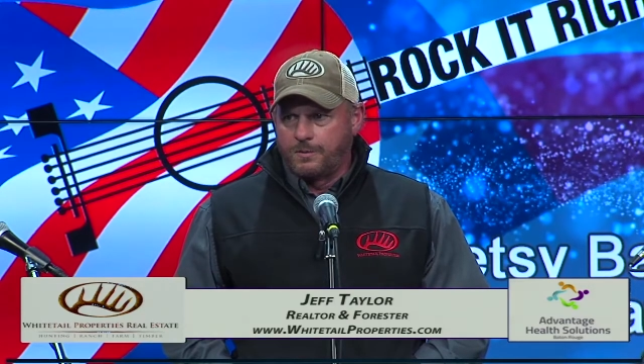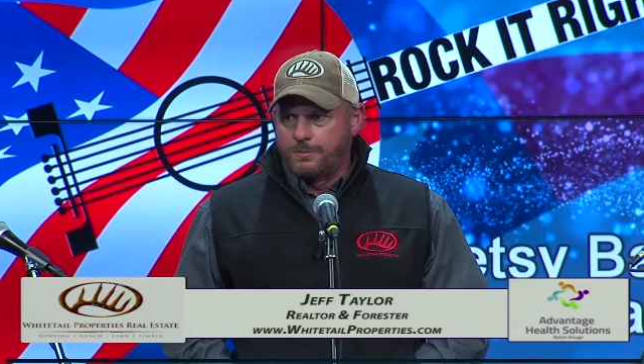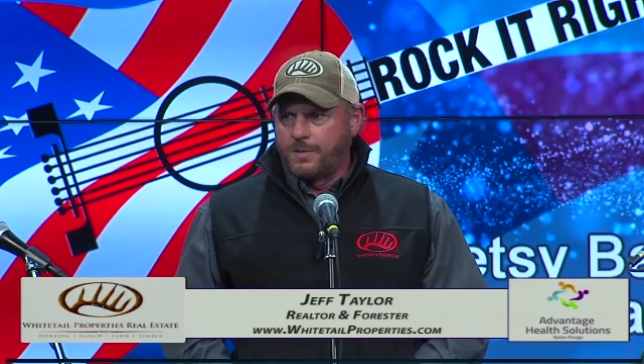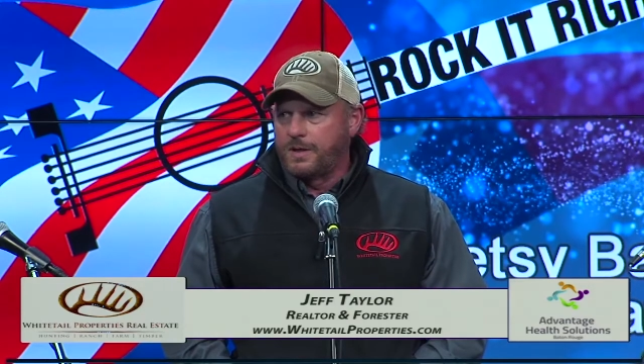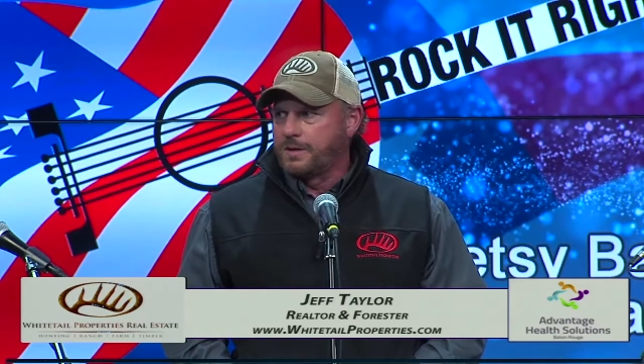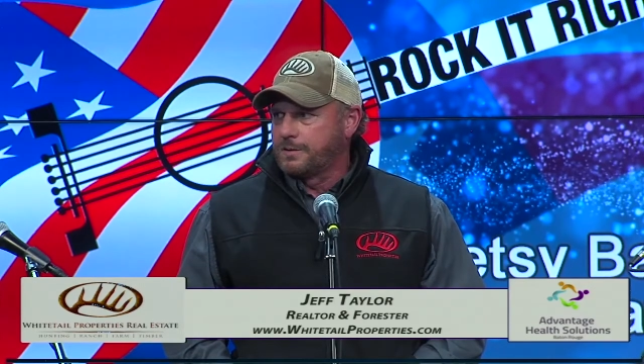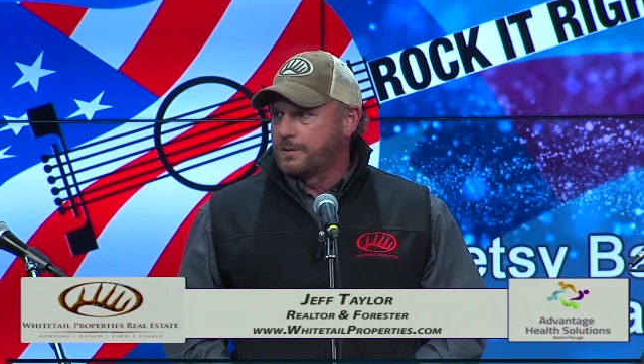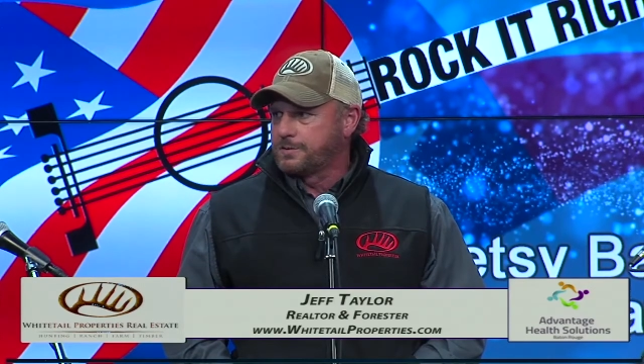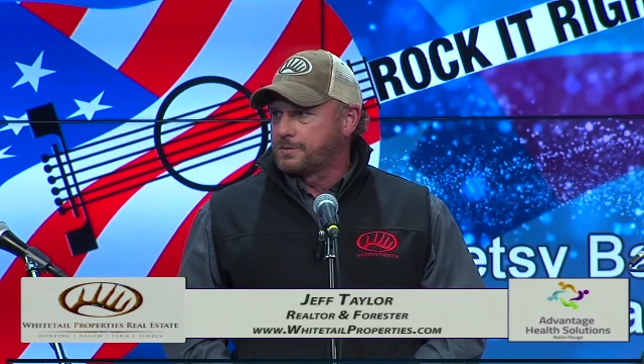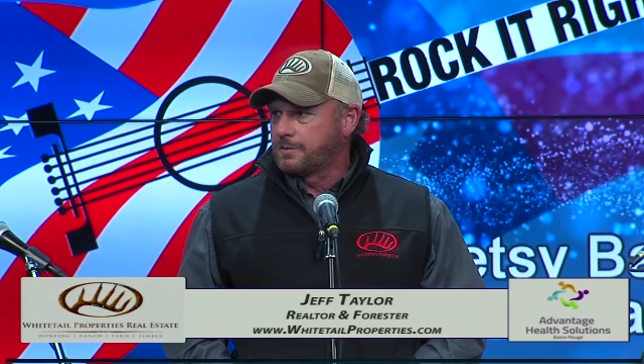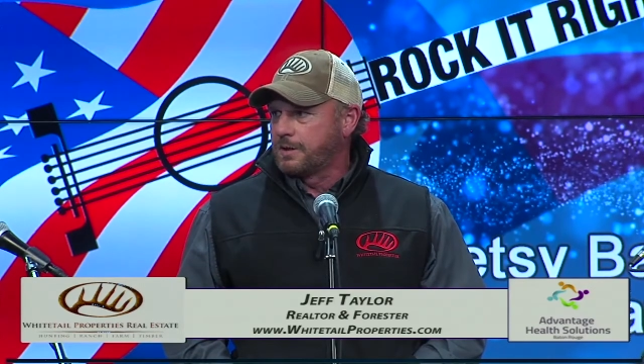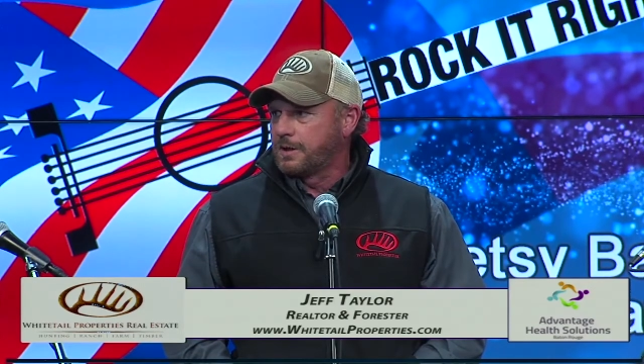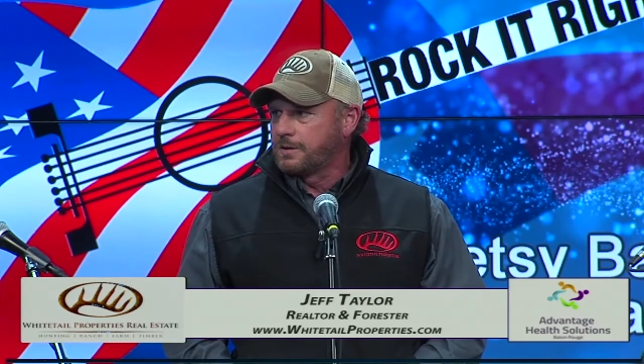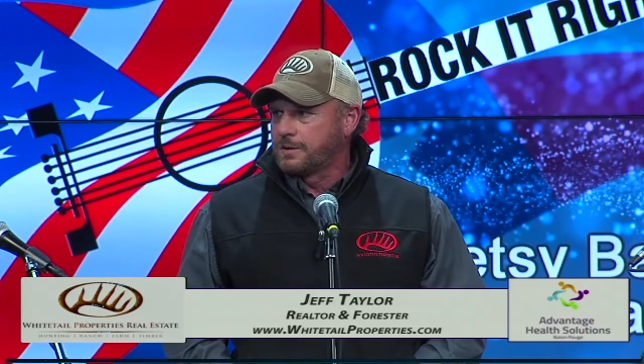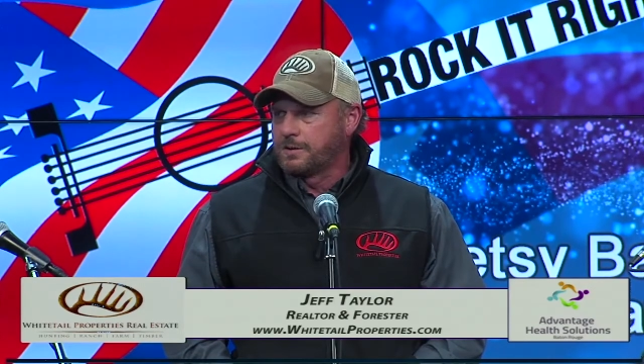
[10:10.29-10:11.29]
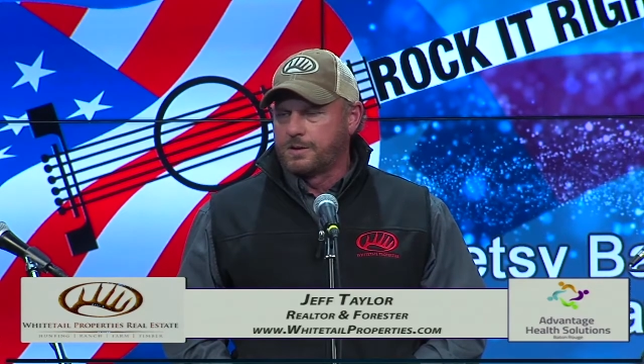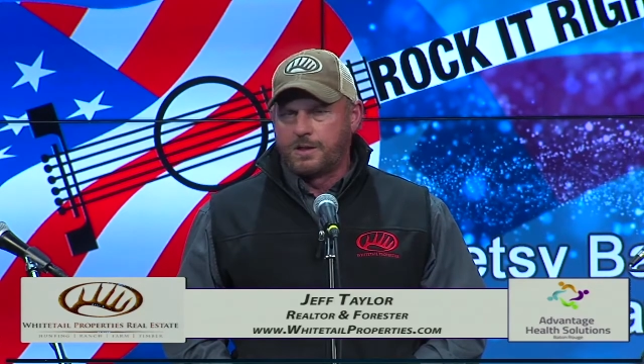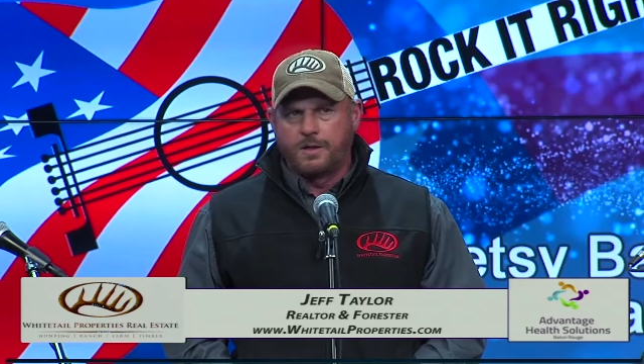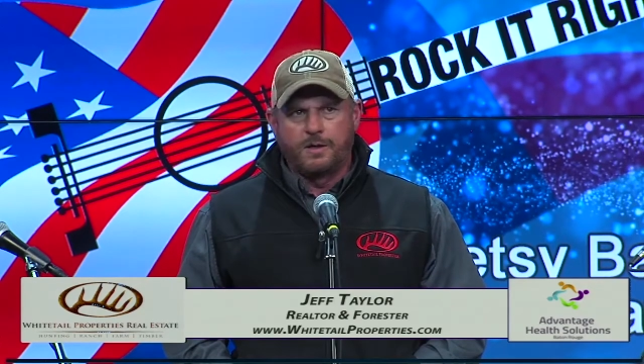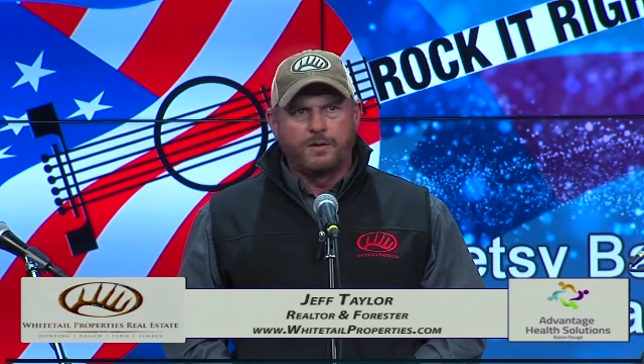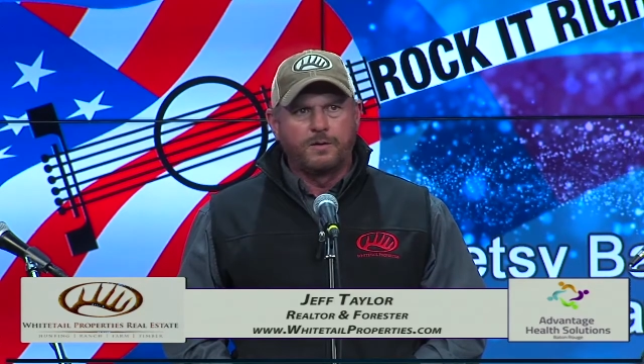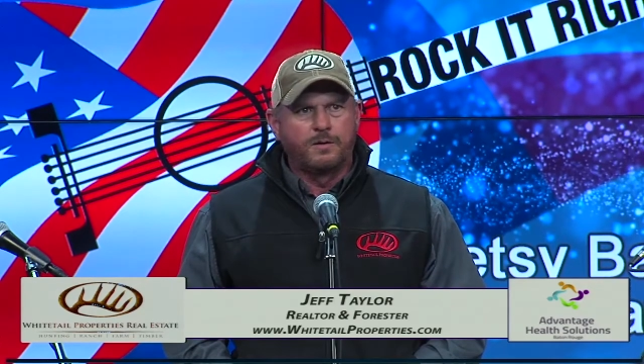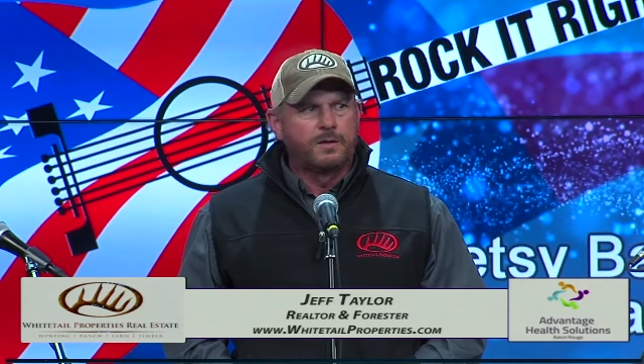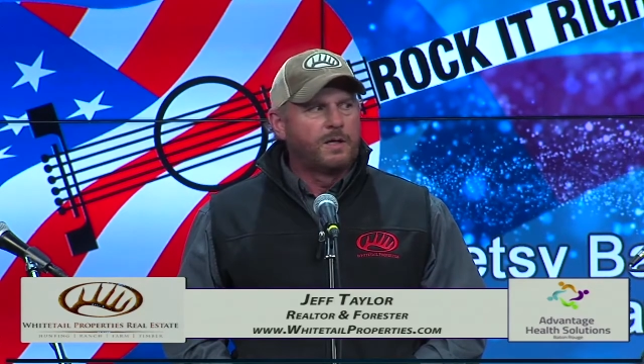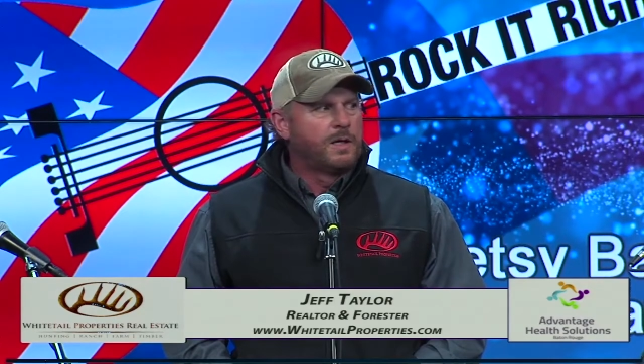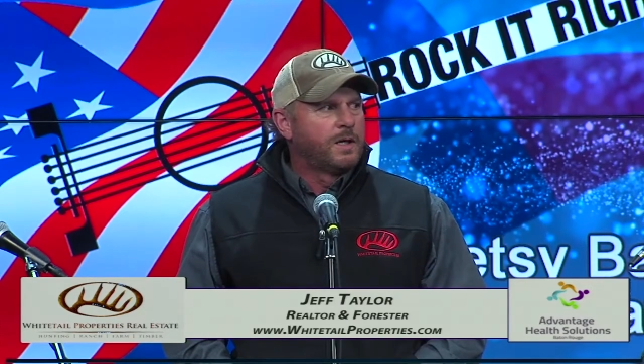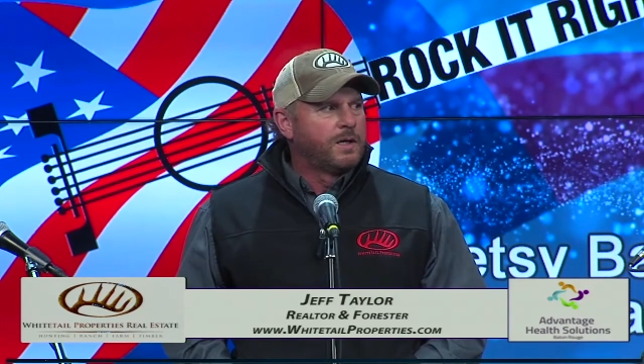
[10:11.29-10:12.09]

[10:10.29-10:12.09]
of maintenance or lack of care,